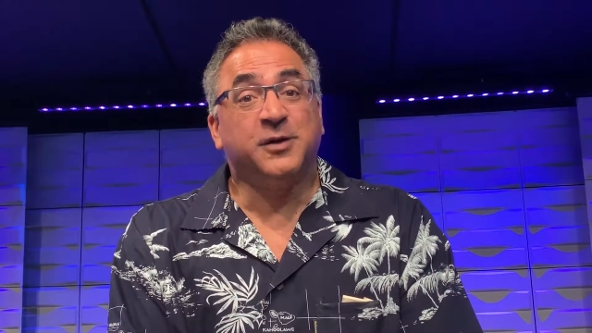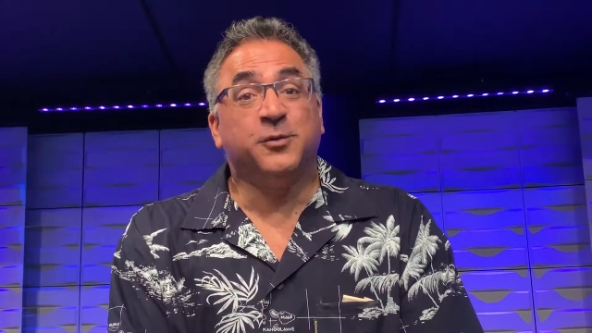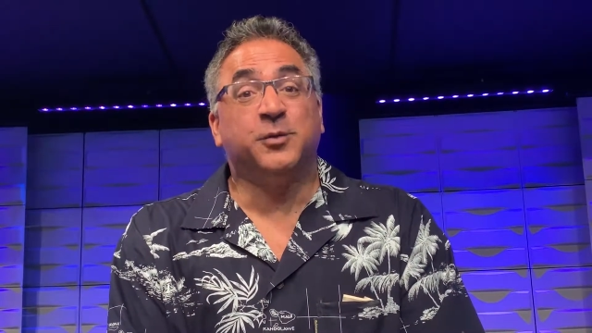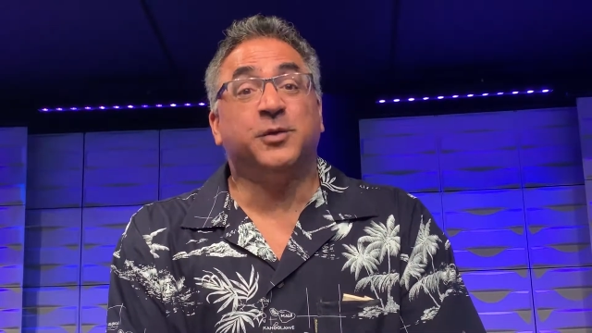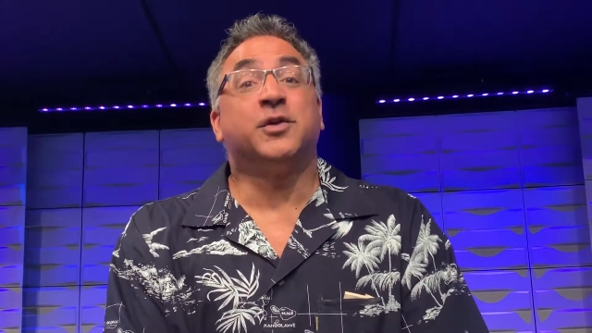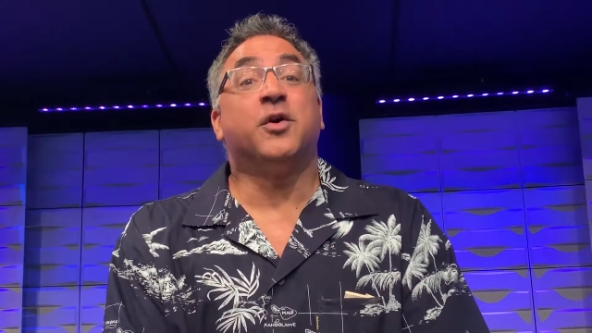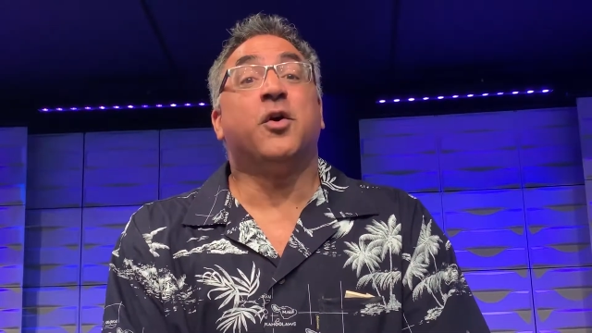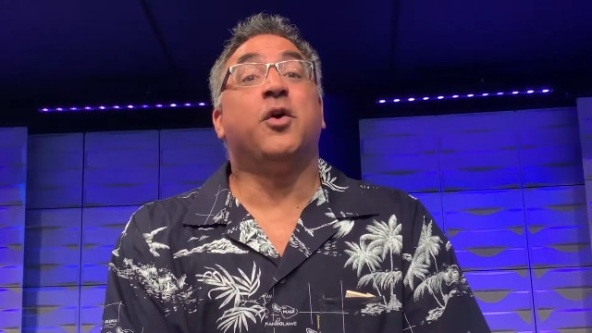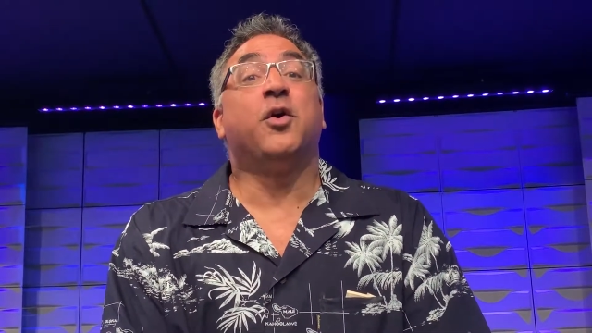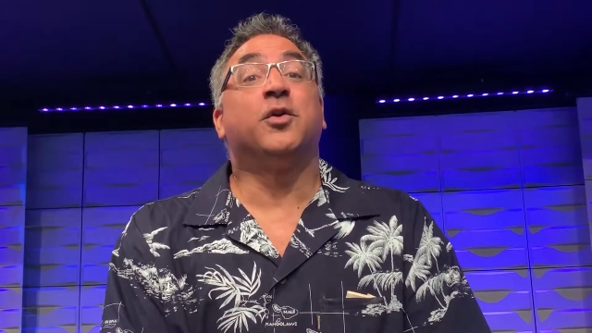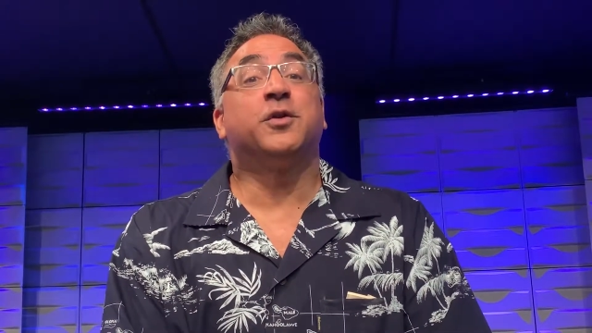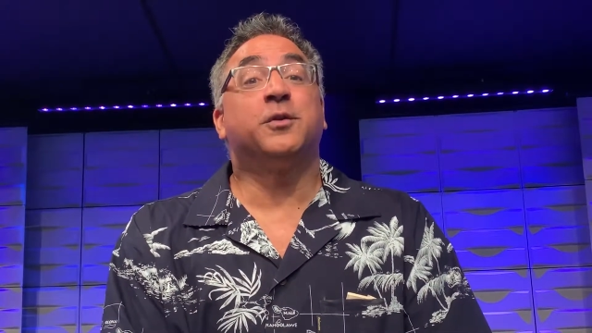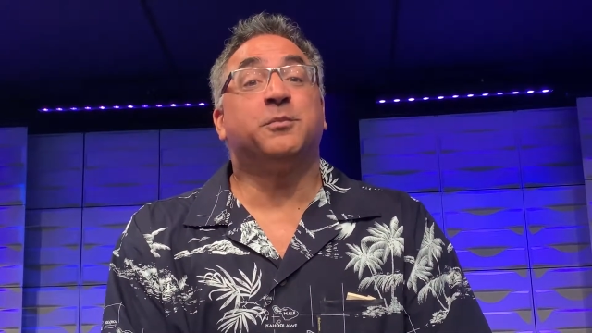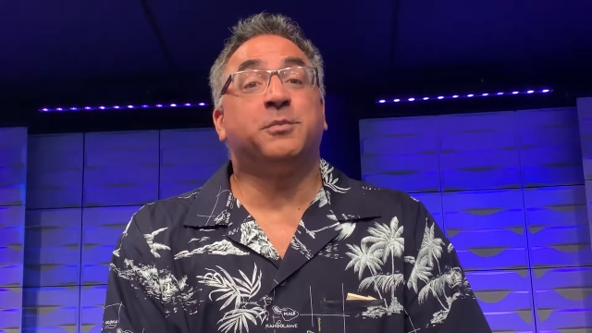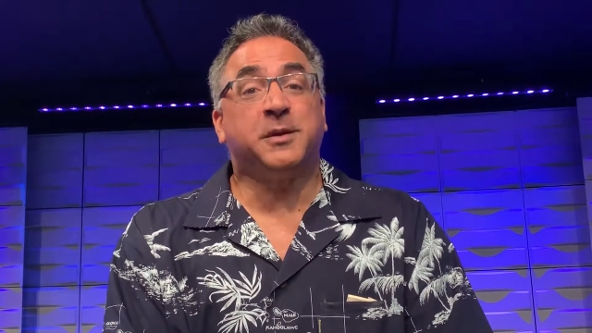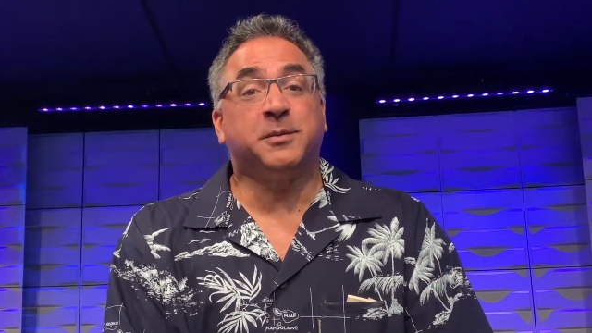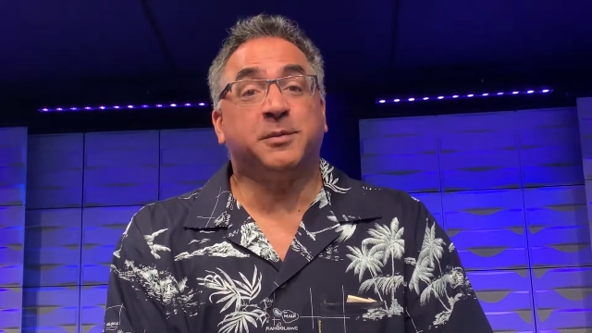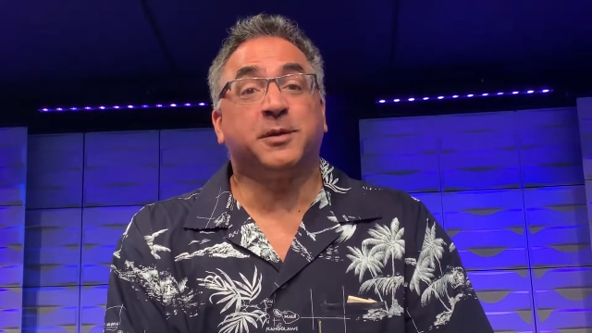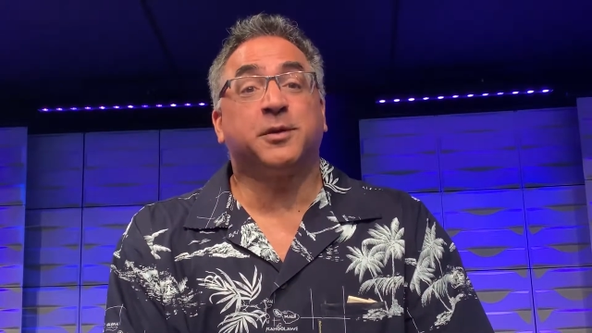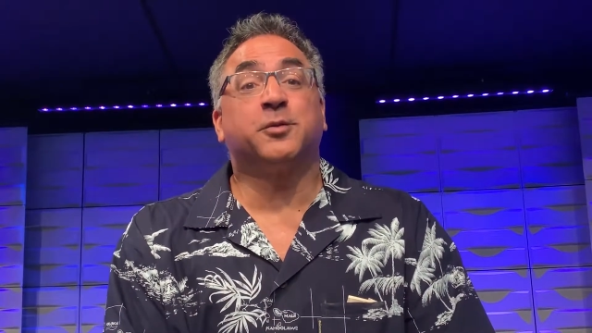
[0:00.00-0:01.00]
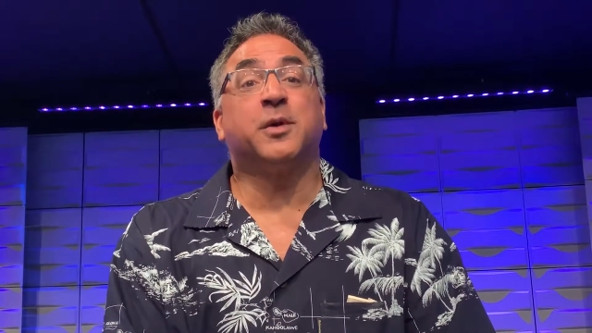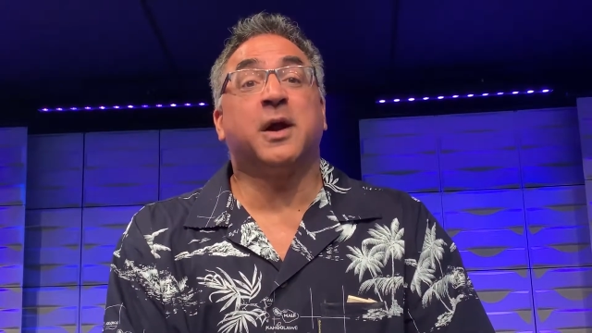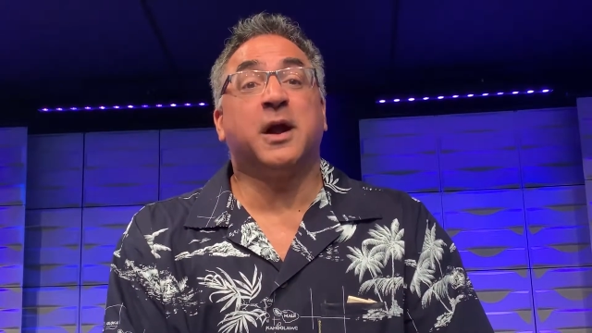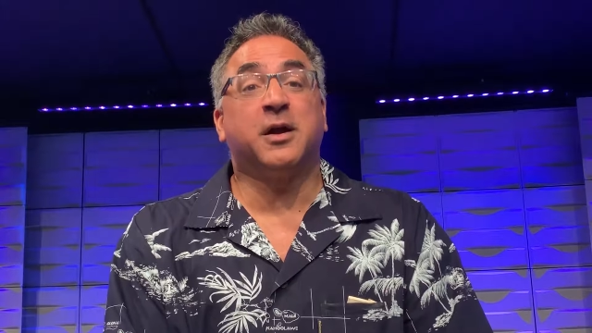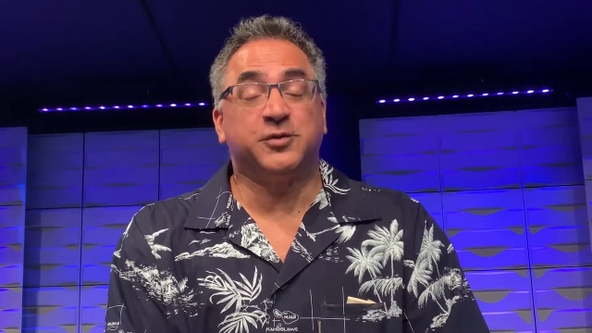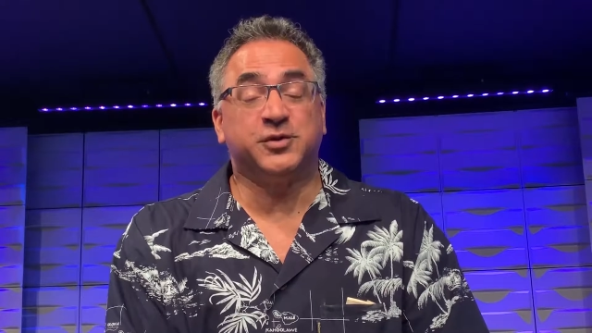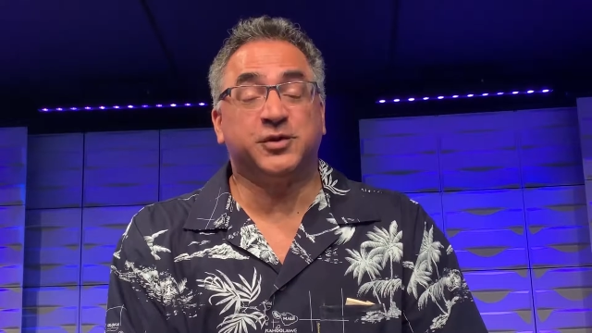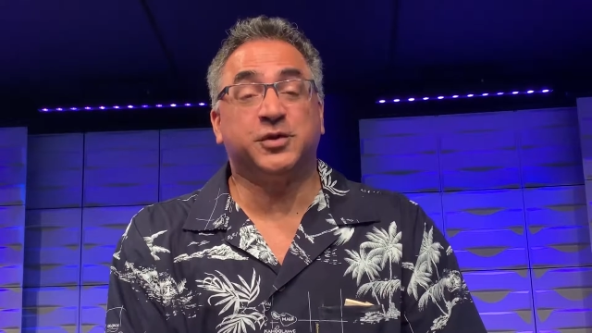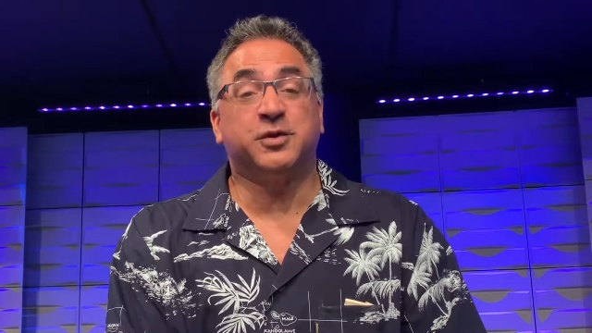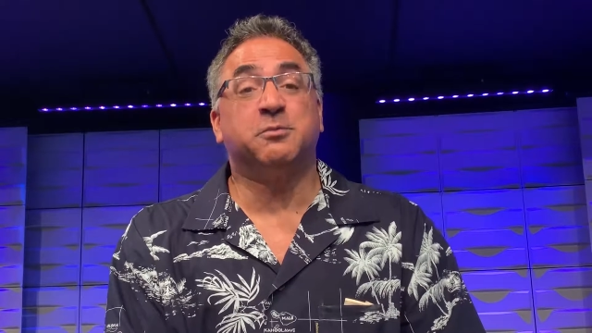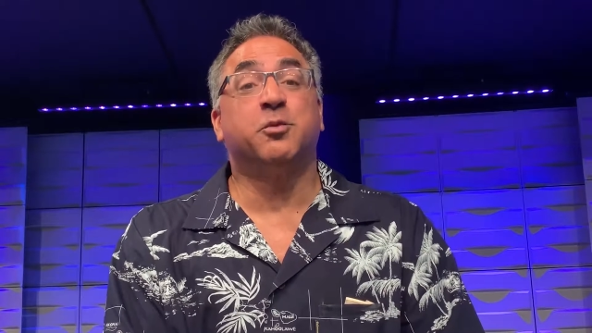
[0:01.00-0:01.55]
with all the people around you.